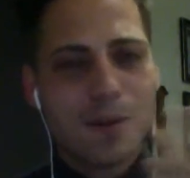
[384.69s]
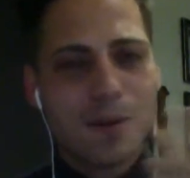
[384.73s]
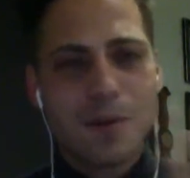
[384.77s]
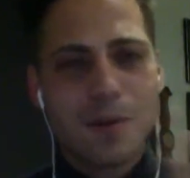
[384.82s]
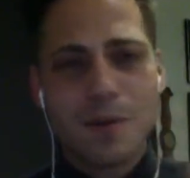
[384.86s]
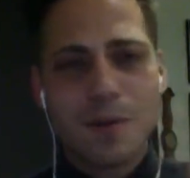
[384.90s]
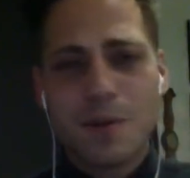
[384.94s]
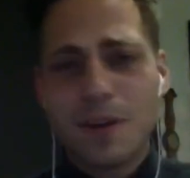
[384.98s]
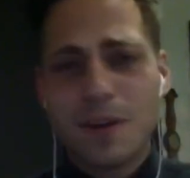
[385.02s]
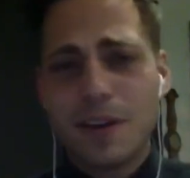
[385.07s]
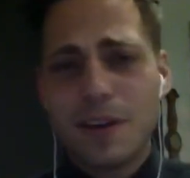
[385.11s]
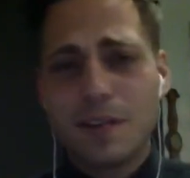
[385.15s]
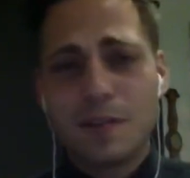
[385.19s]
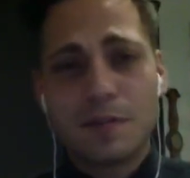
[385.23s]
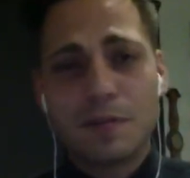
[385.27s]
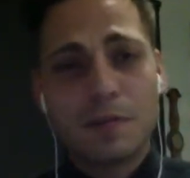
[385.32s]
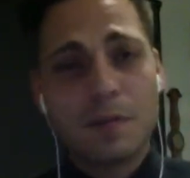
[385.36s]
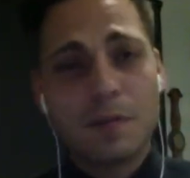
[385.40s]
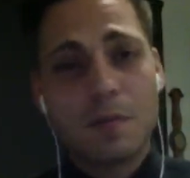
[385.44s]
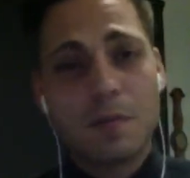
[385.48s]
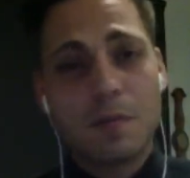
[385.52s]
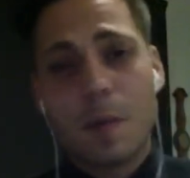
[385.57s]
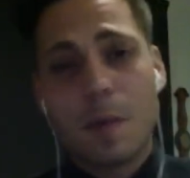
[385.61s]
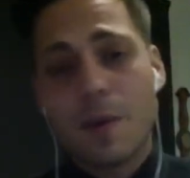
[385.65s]
or if
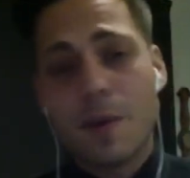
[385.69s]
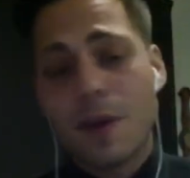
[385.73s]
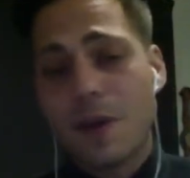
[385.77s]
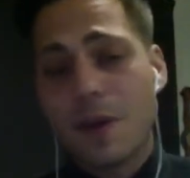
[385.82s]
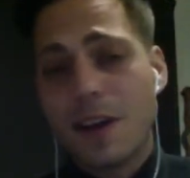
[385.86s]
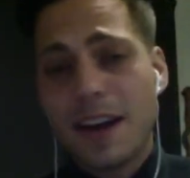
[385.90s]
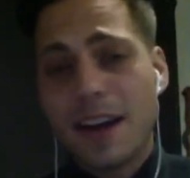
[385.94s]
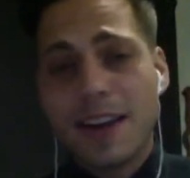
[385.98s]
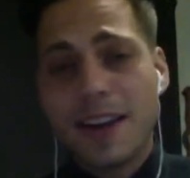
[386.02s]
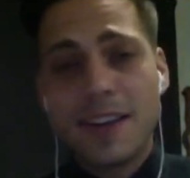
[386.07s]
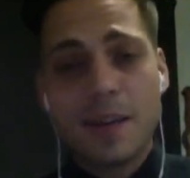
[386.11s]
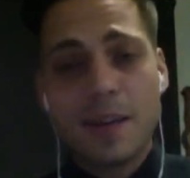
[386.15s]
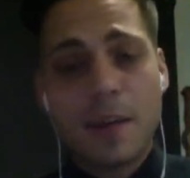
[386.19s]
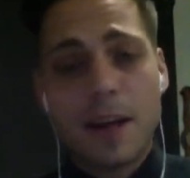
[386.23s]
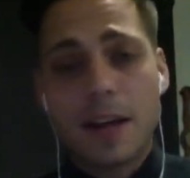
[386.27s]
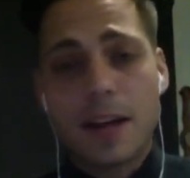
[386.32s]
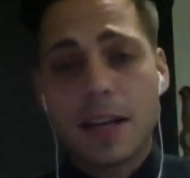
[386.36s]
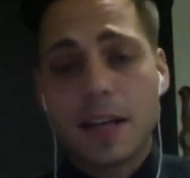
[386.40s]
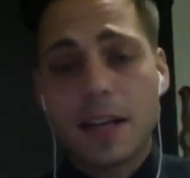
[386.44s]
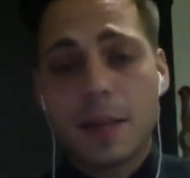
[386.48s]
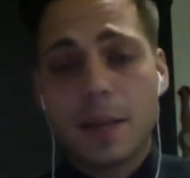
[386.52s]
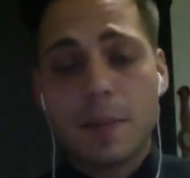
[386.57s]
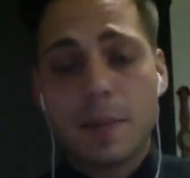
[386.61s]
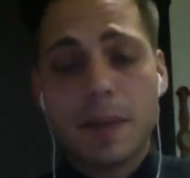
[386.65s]
you probably heard anything about
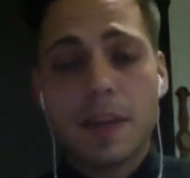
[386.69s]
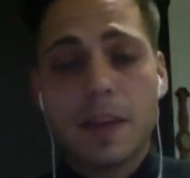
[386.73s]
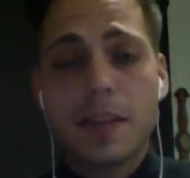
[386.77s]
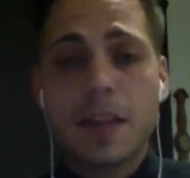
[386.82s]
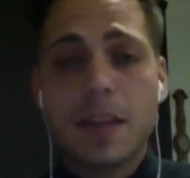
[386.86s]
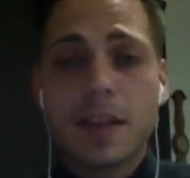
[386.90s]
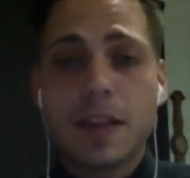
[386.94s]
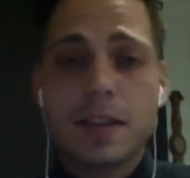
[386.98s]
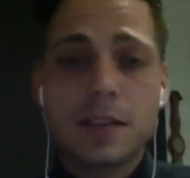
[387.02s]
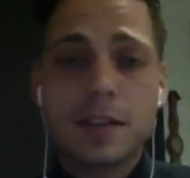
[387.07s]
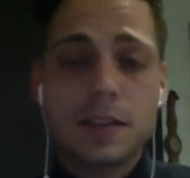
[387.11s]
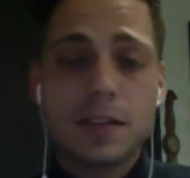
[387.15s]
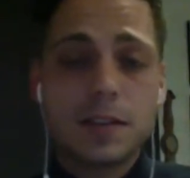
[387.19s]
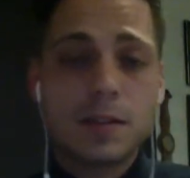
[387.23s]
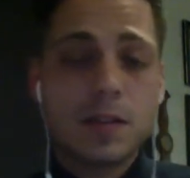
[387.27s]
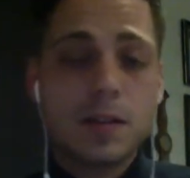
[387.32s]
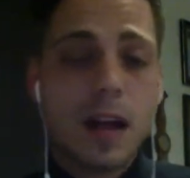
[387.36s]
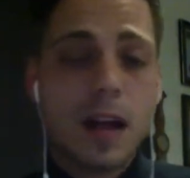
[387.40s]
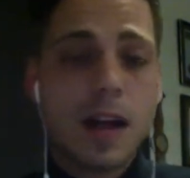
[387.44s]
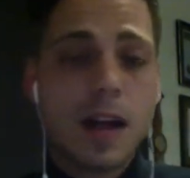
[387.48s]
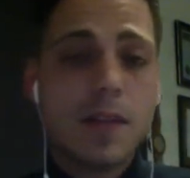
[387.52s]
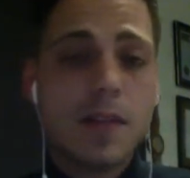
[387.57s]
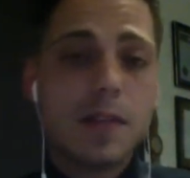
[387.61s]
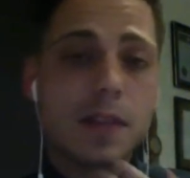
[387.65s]
Colombia, they still
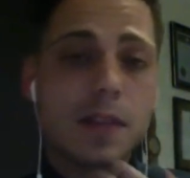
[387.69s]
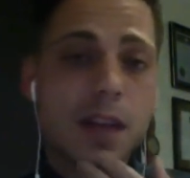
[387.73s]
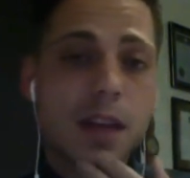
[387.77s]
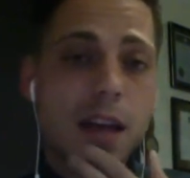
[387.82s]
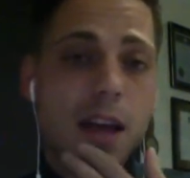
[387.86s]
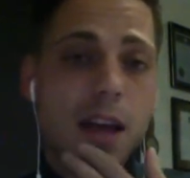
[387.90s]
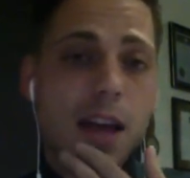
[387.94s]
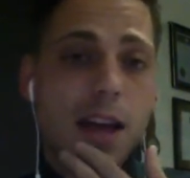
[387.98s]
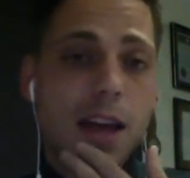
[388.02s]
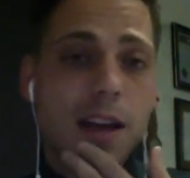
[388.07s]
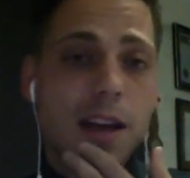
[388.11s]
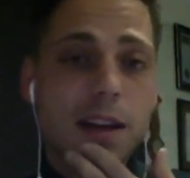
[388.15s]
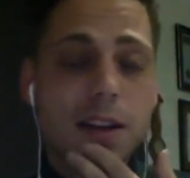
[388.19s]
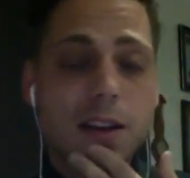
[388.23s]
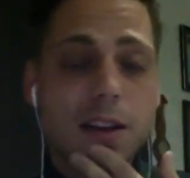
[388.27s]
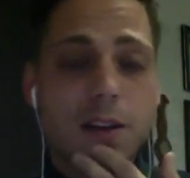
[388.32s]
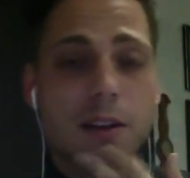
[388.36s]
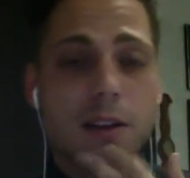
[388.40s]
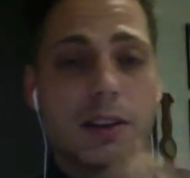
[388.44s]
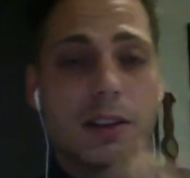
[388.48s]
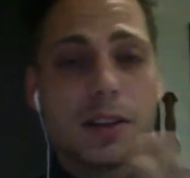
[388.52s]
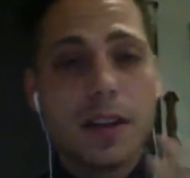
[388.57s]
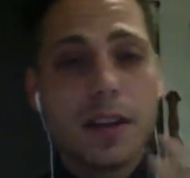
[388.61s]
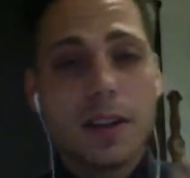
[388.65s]
have,
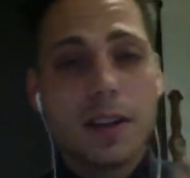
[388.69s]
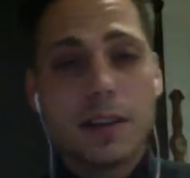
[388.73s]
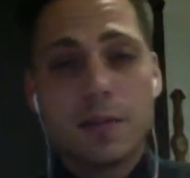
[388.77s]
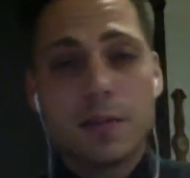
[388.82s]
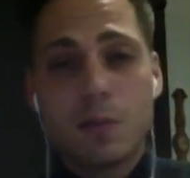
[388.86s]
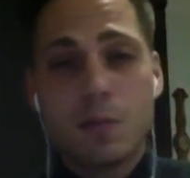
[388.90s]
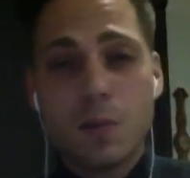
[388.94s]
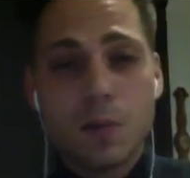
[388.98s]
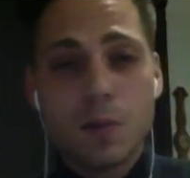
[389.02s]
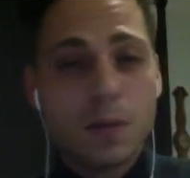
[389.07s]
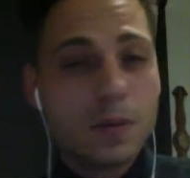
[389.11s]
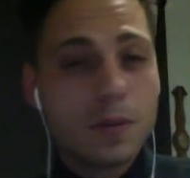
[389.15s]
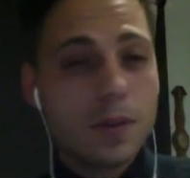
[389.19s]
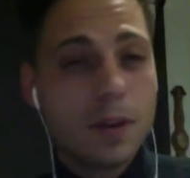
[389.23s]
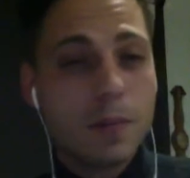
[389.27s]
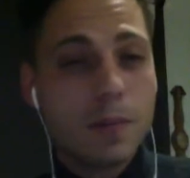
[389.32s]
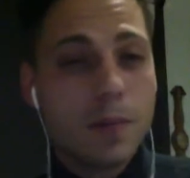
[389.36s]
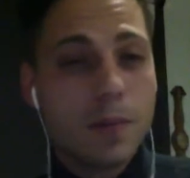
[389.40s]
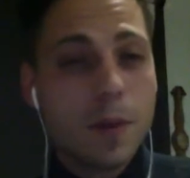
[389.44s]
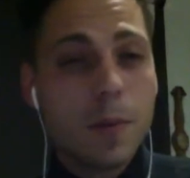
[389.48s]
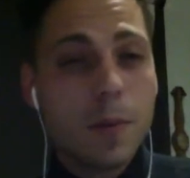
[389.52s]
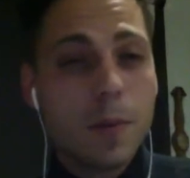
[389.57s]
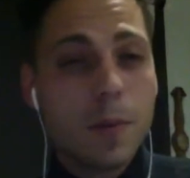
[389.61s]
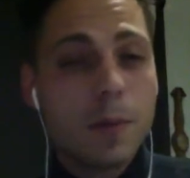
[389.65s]
a small drug
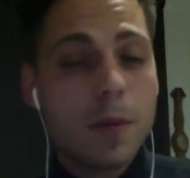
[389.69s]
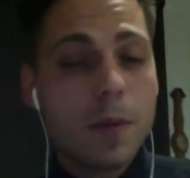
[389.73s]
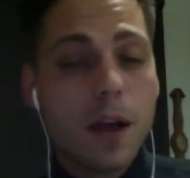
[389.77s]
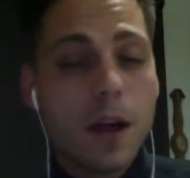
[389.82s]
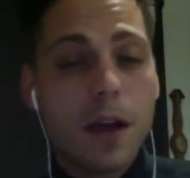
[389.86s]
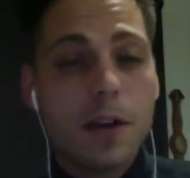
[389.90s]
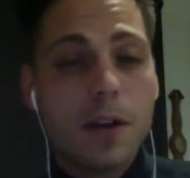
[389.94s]
problem.